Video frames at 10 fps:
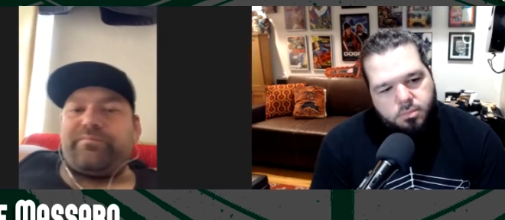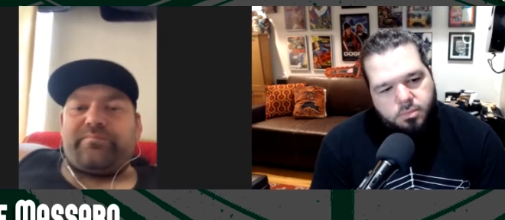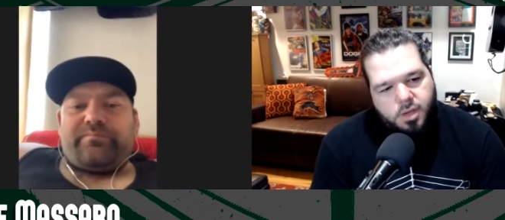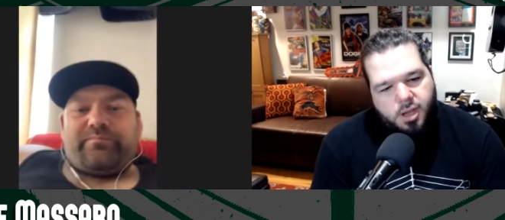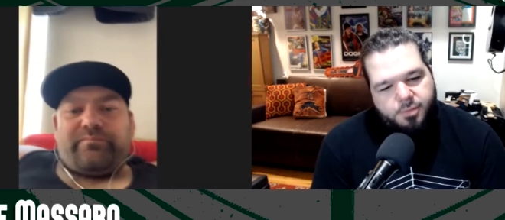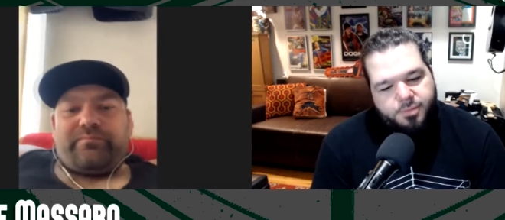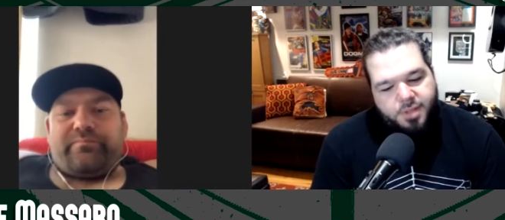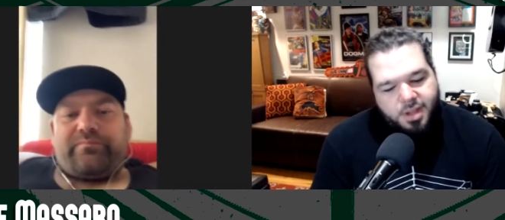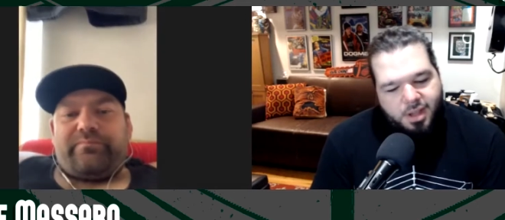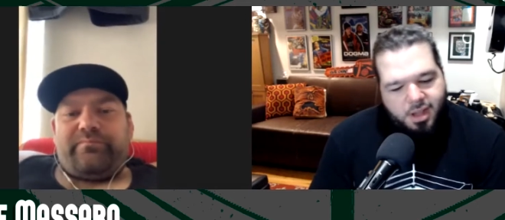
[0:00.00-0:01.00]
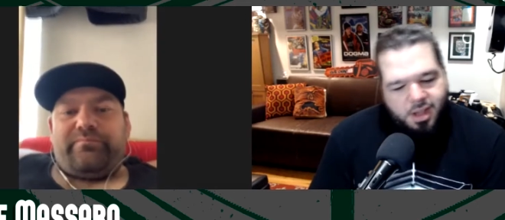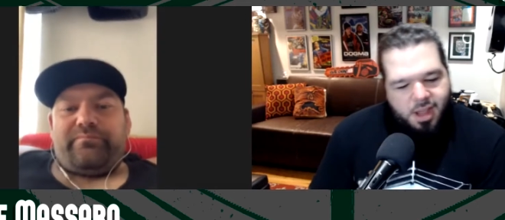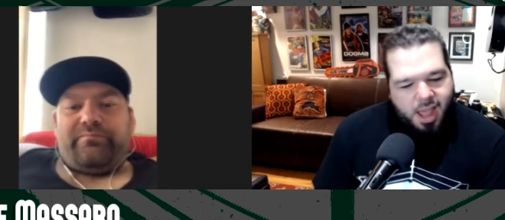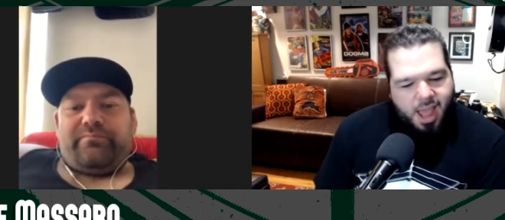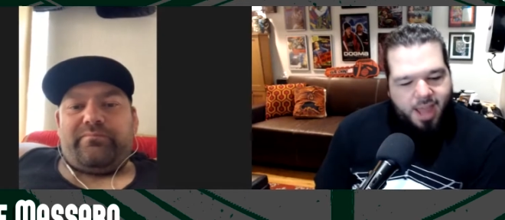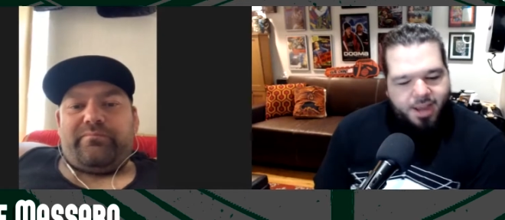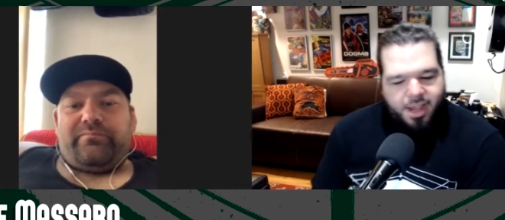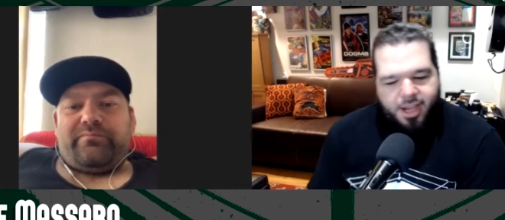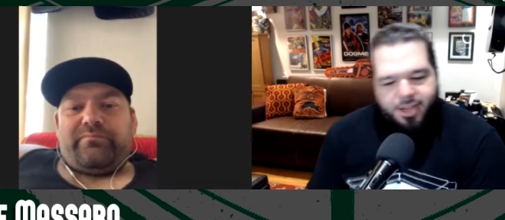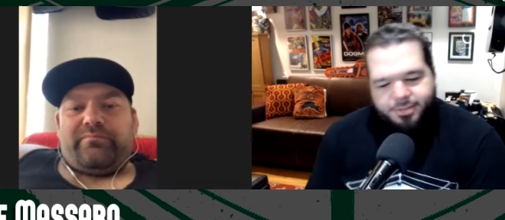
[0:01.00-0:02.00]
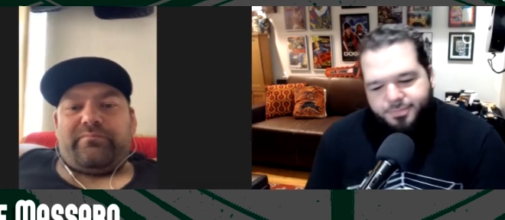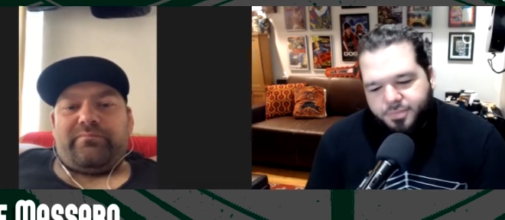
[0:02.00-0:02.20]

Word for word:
Speaker 1: wow and uh